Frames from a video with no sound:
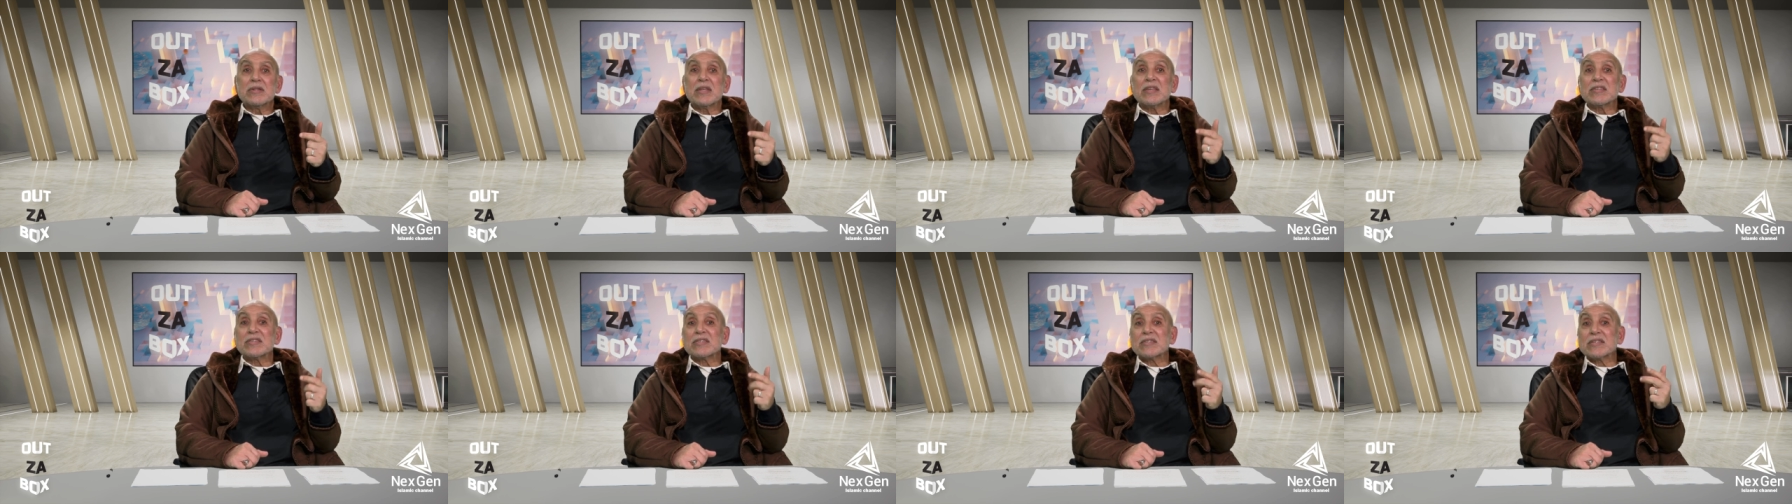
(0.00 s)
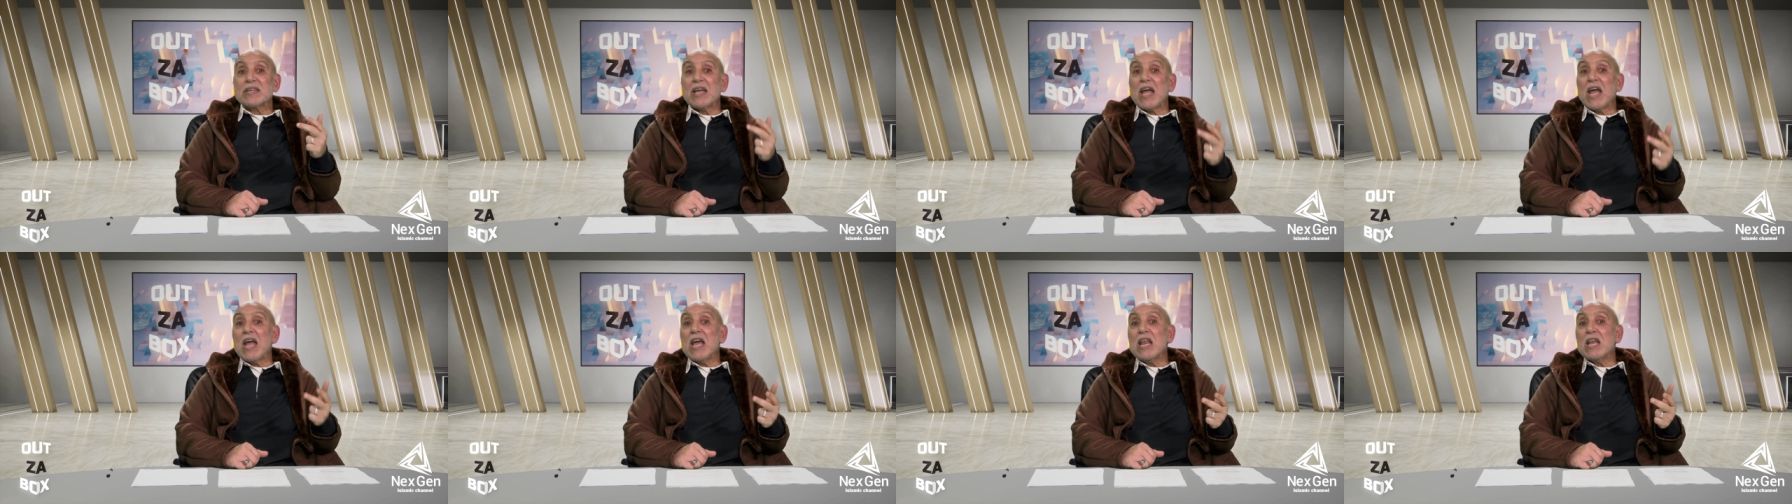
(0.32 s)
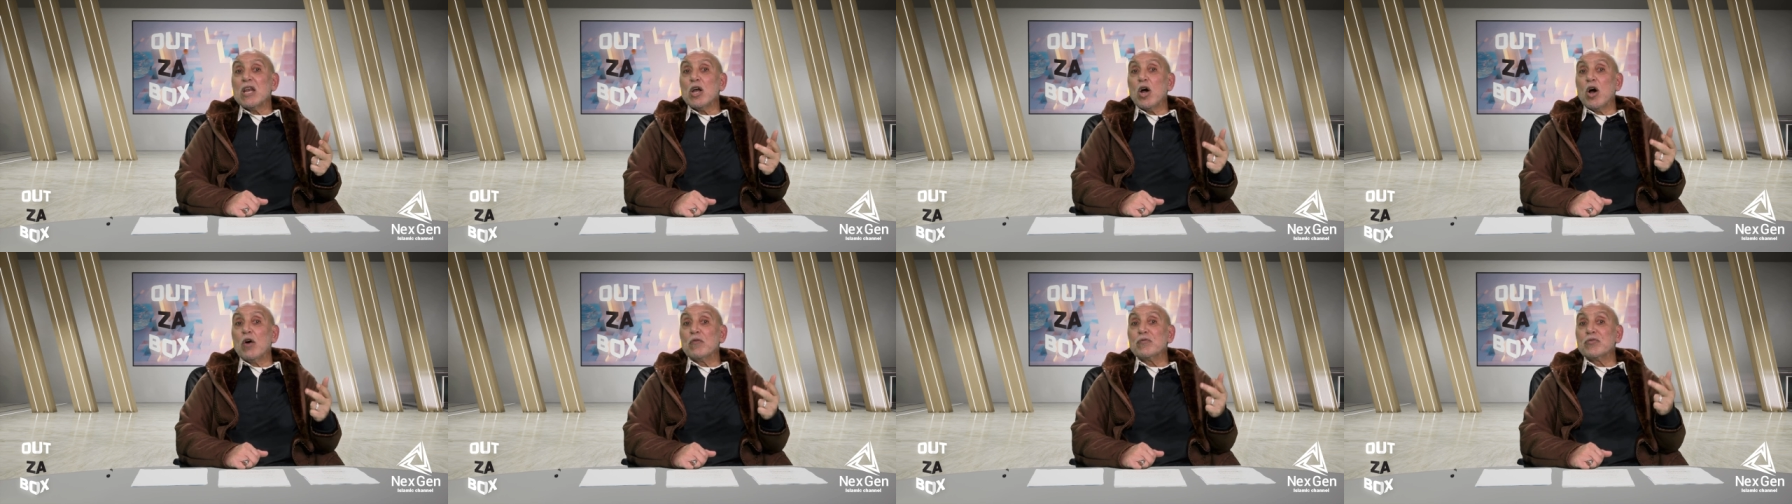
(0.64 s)
the
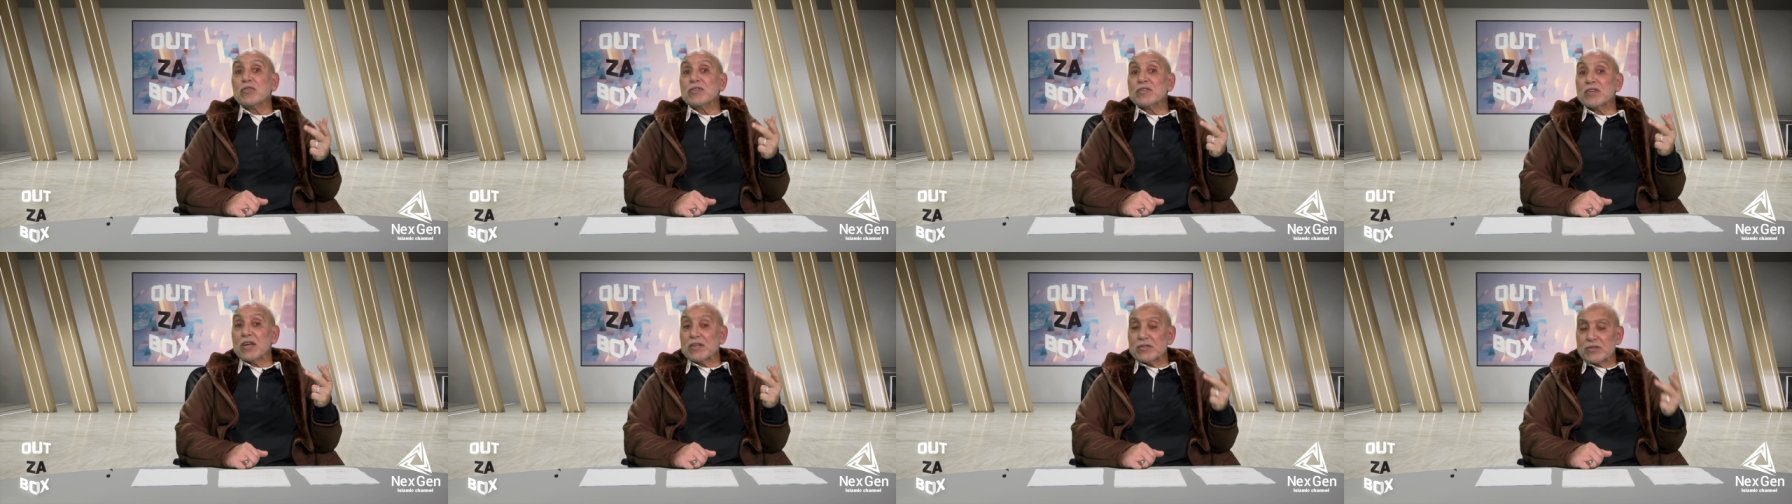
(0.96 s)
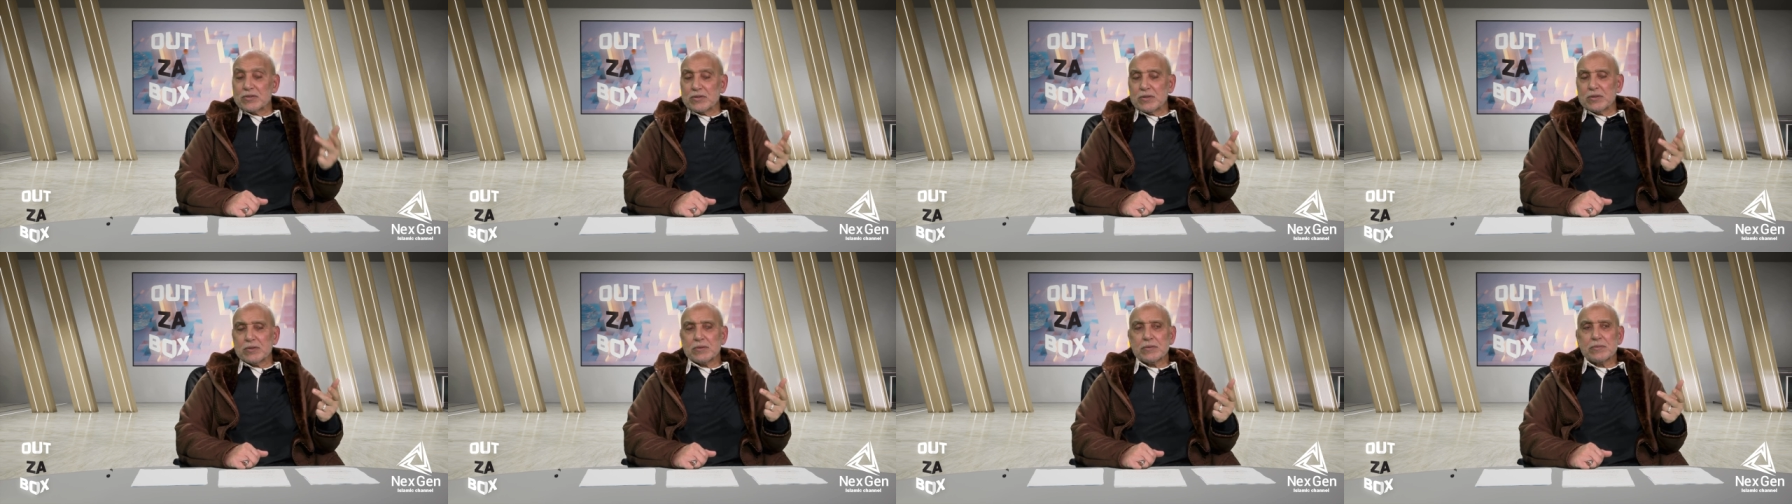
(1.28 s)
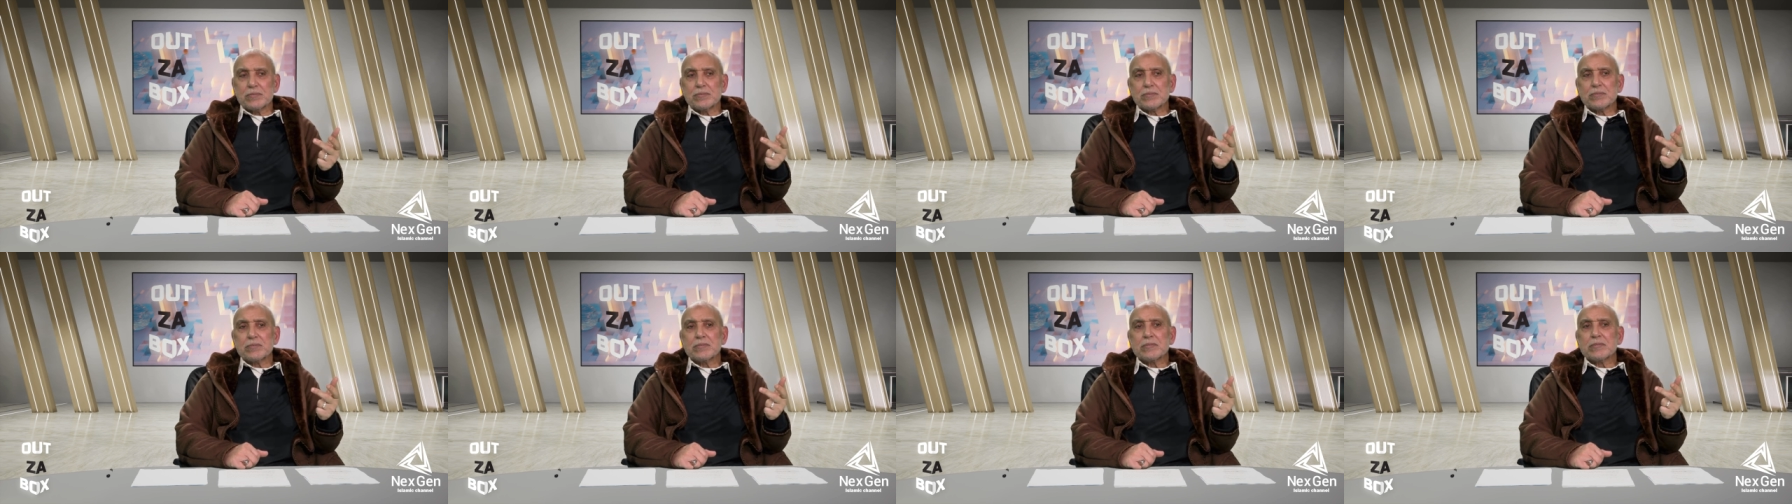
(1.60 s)
scale of
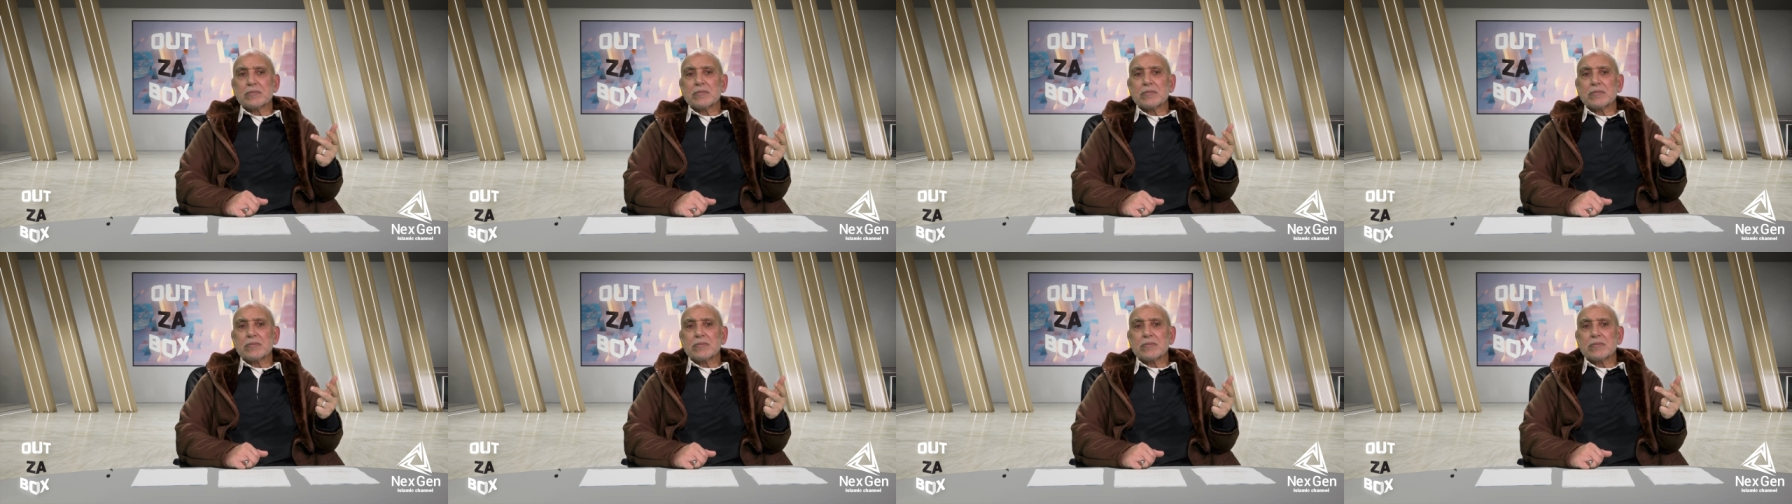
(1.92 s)
disasters,